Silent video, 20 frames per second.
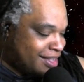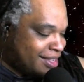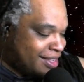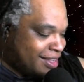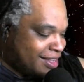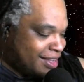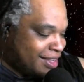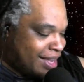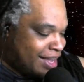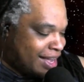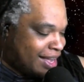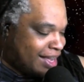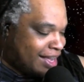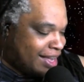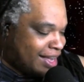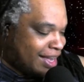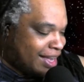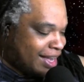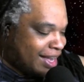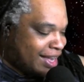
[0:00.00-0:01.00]
I,
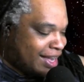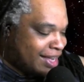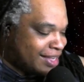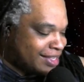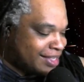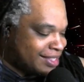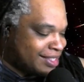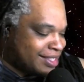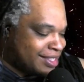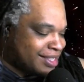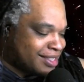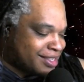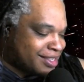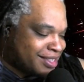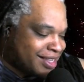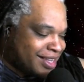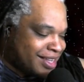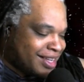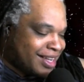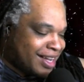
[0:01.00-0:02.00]
I, ugh,
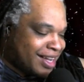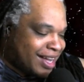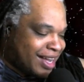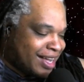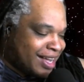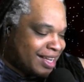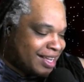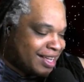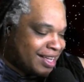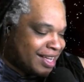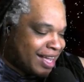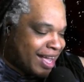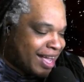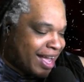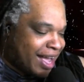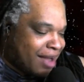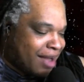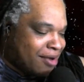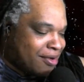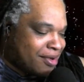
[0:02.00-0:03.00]
I,
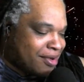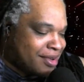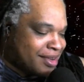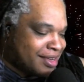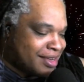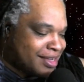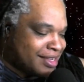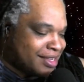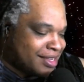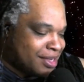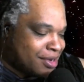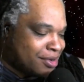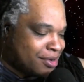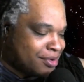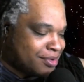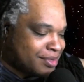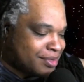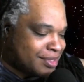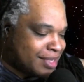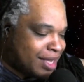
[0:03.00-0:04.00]
how,
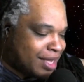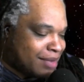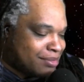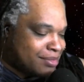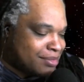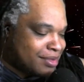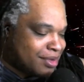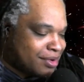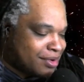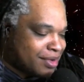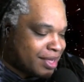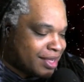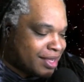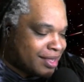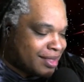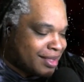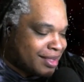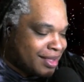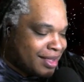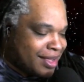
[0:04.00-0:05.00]
no, I'm okay.
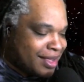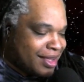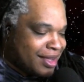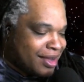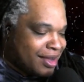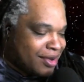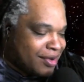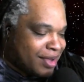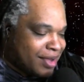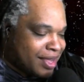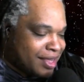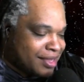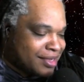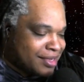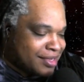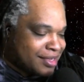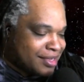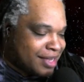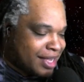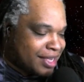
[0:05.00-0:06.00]
Okay.
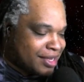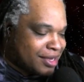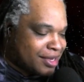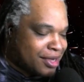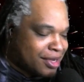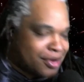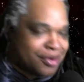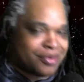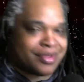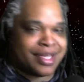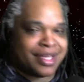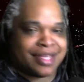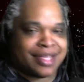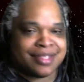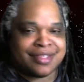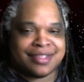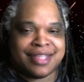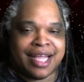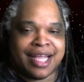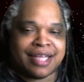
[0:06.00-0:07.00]
Like, no, that,
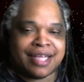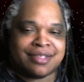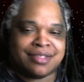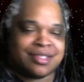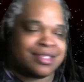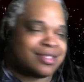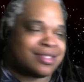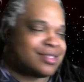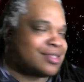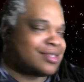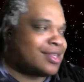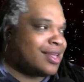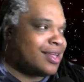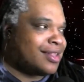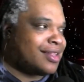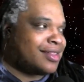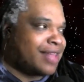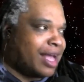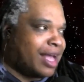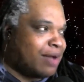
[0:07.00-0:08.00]
that just,
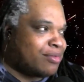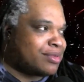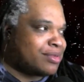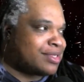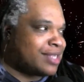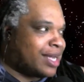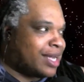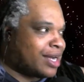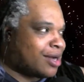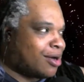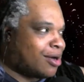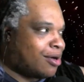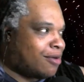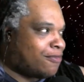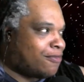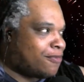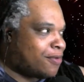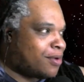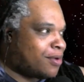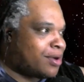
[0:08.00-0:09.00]
that was not called
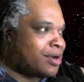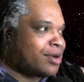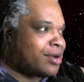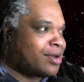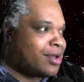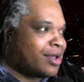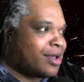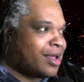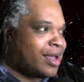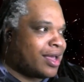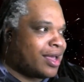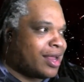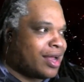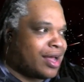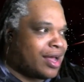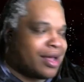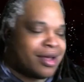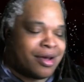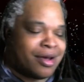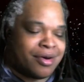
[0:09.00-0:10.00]
for. And
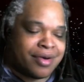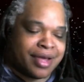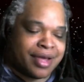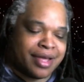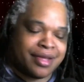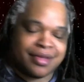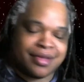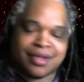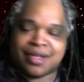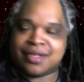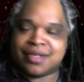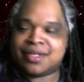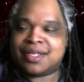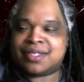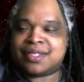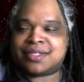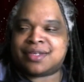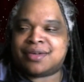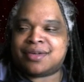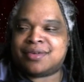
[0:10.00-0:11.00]
I, okay, let, let's
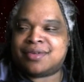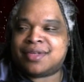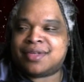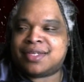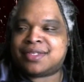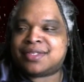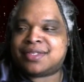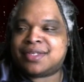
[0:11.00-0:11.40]
go. Let's,